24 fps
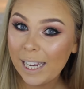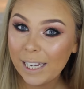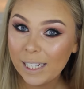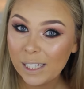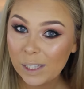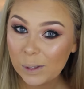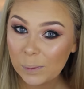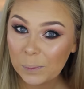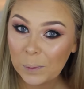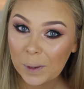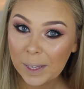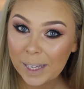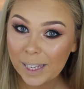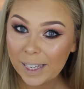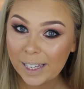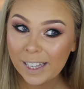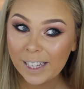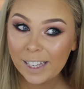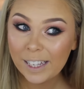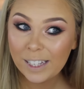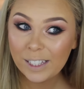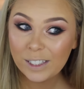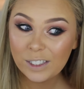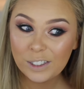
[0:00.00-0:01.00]
days a week
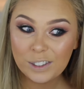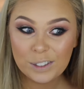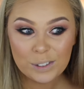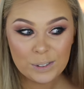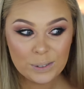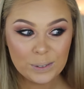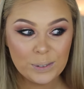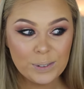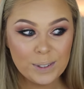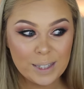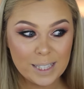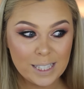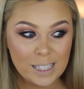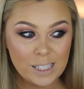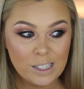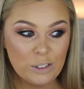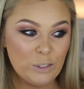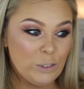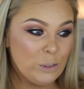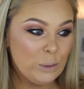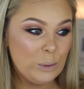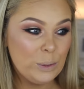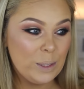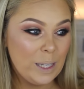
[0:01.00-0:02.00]
to do this
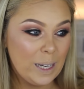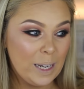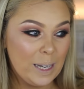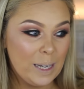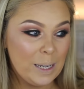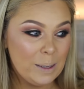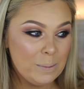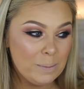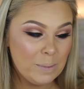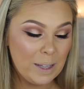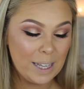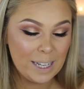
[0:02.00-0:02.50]
full time,